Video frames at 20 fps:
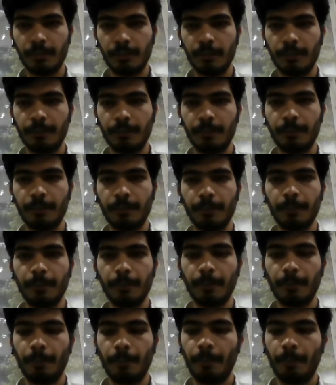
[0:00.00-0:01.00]

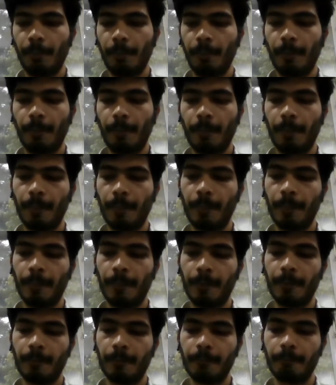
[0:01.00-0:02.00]

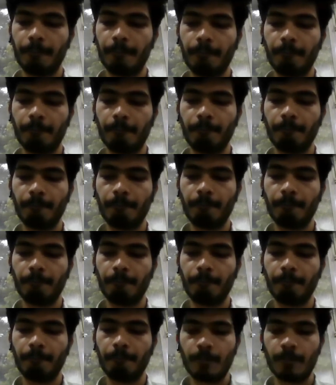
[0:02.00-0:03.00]

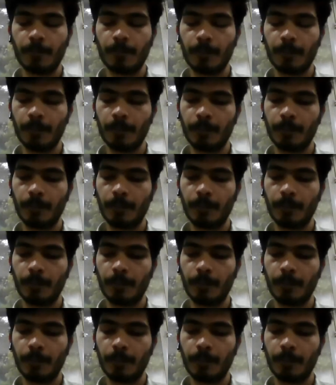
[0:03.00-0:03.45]
(silence)